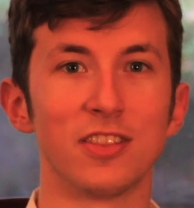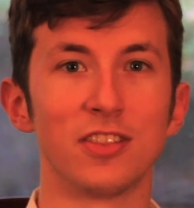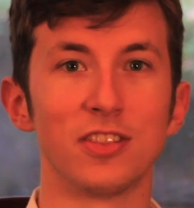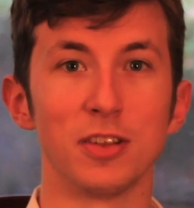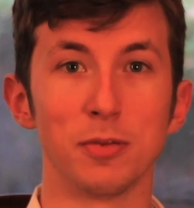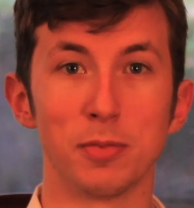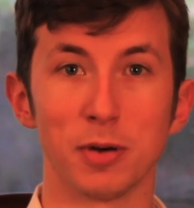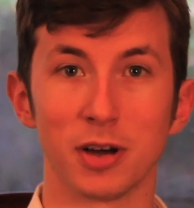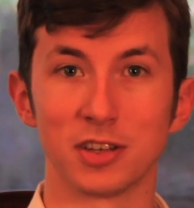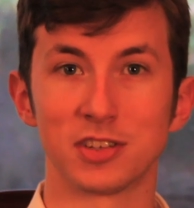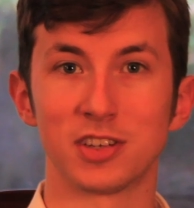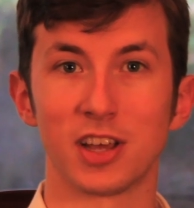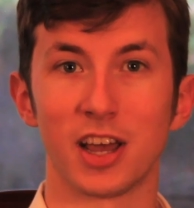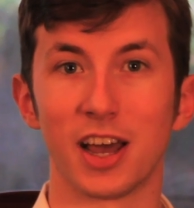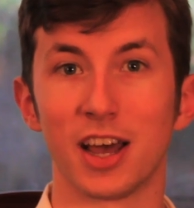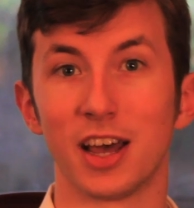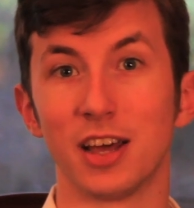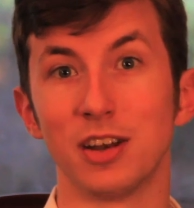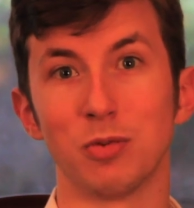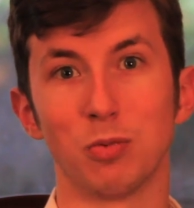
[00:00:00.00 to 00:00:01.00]
the bus
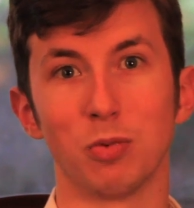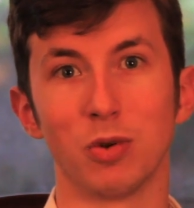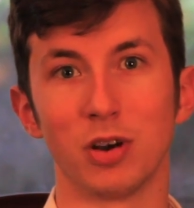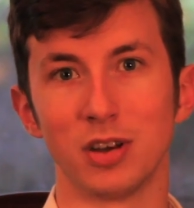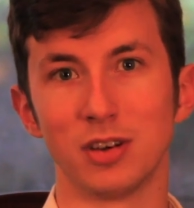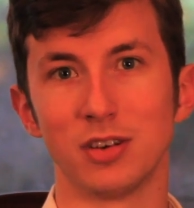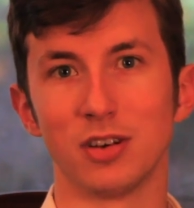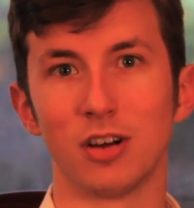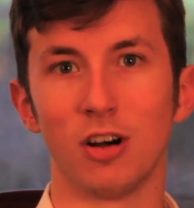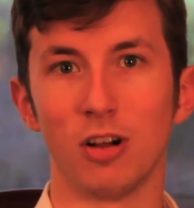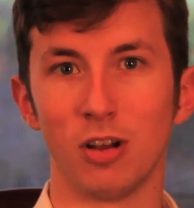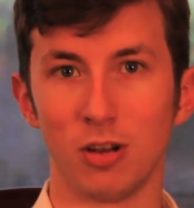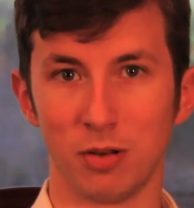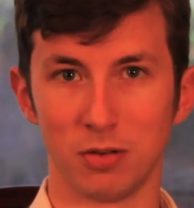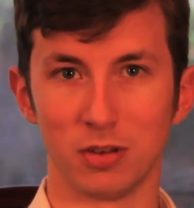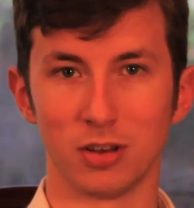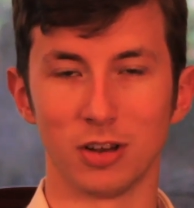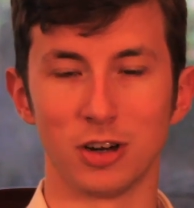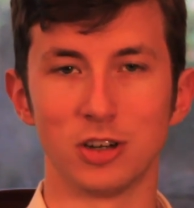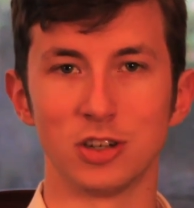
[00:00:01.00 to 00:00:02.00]
had what
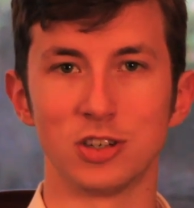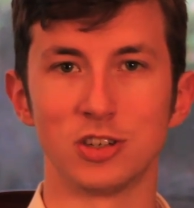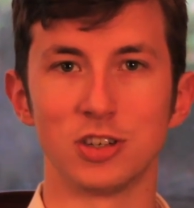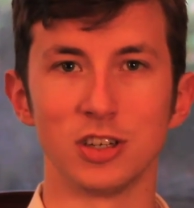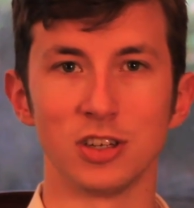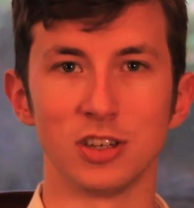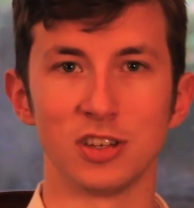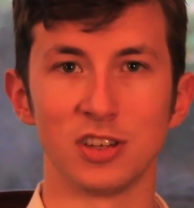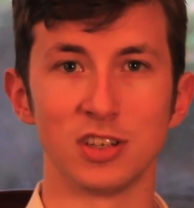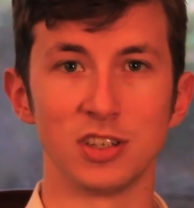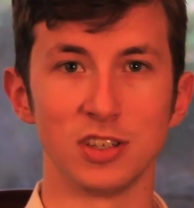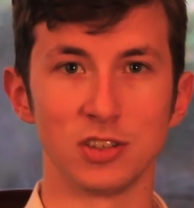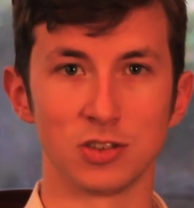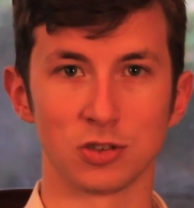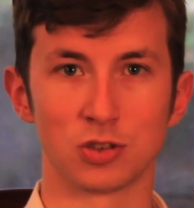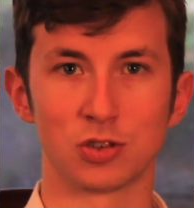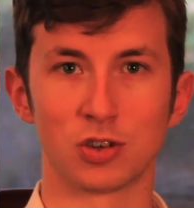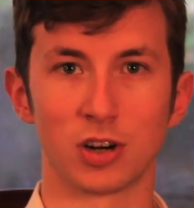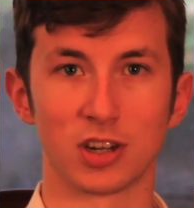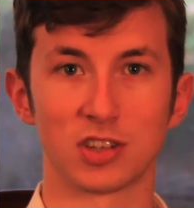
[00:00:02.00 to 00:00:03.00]
all large
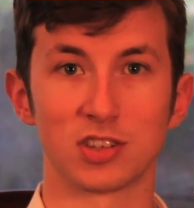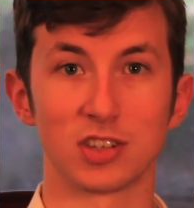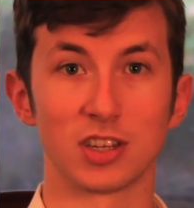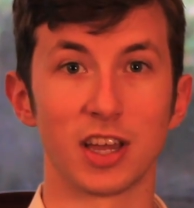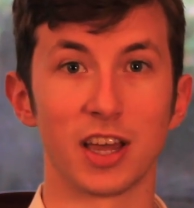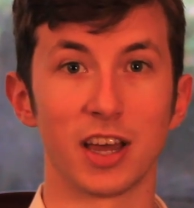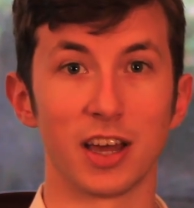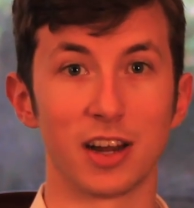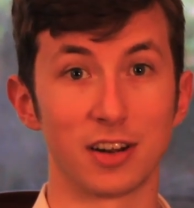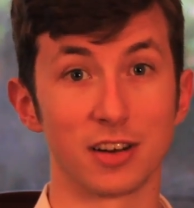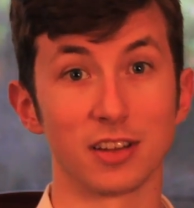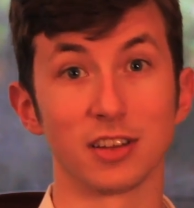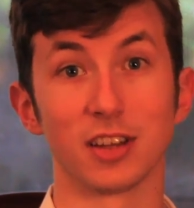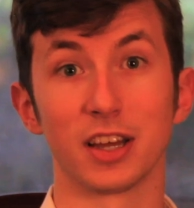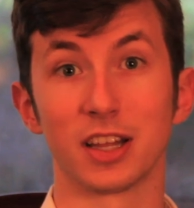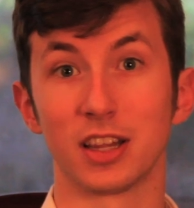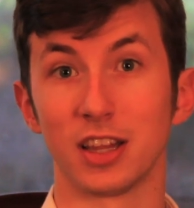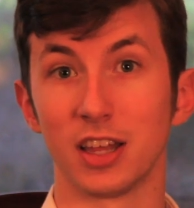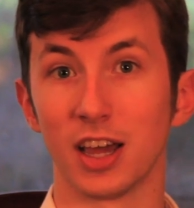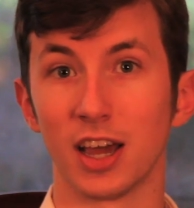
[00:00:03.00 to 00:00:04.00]
diesel trucks in Canada
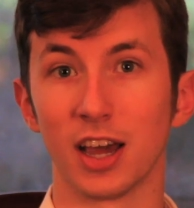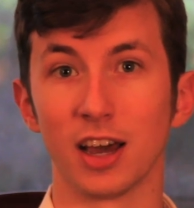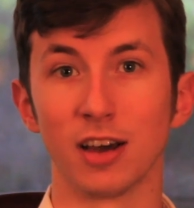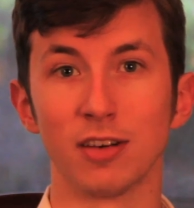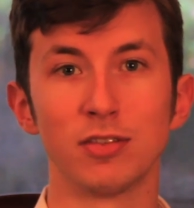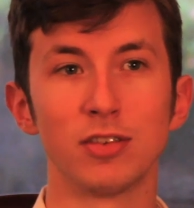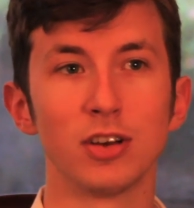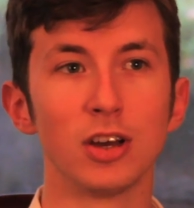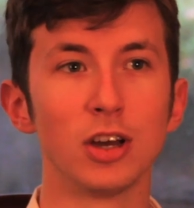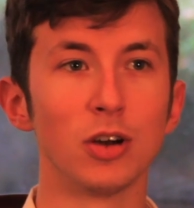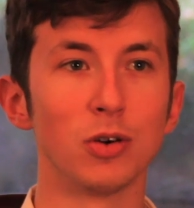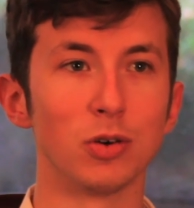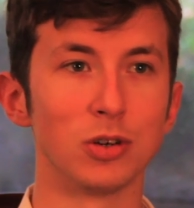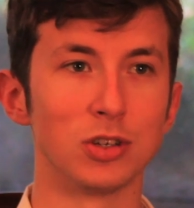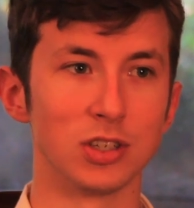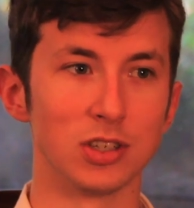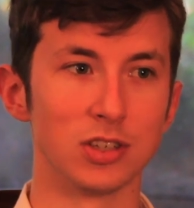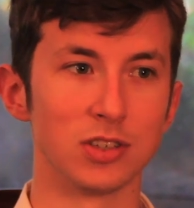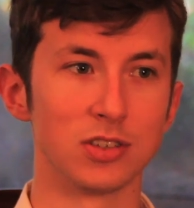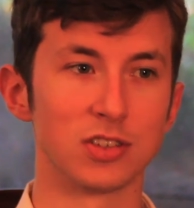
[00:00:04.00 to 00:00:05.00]
likely have,
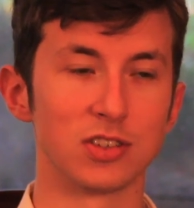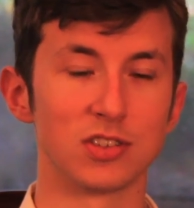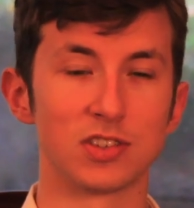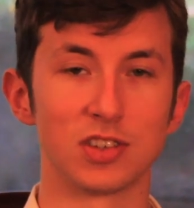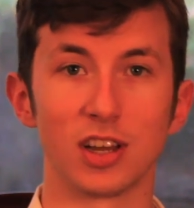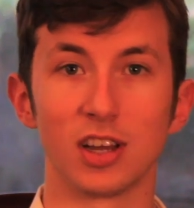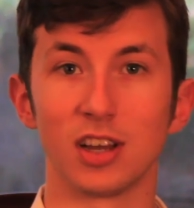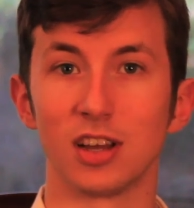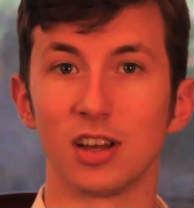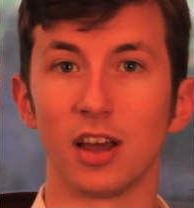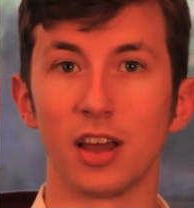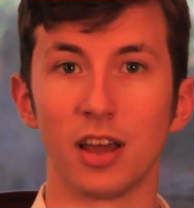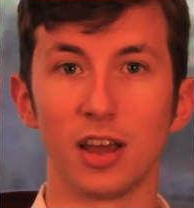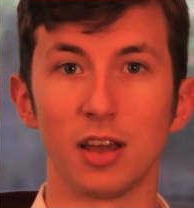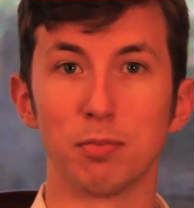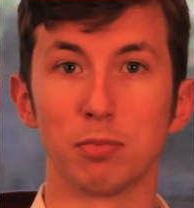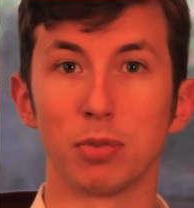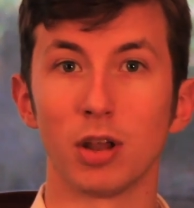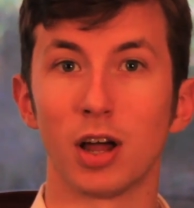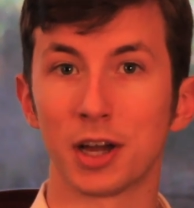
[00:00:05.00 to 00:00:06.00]
which is to say
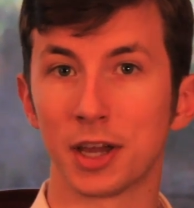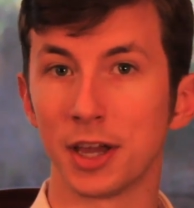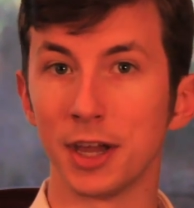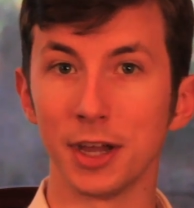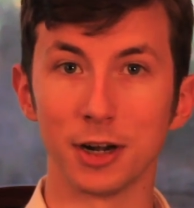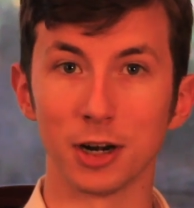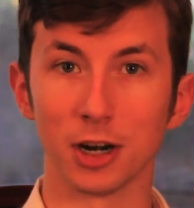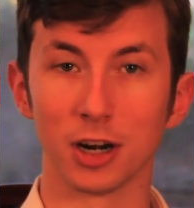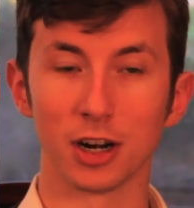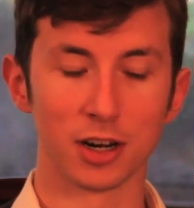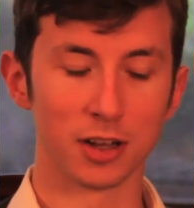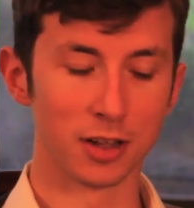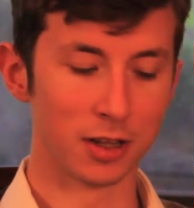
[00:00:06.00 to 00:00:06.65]
a block heater.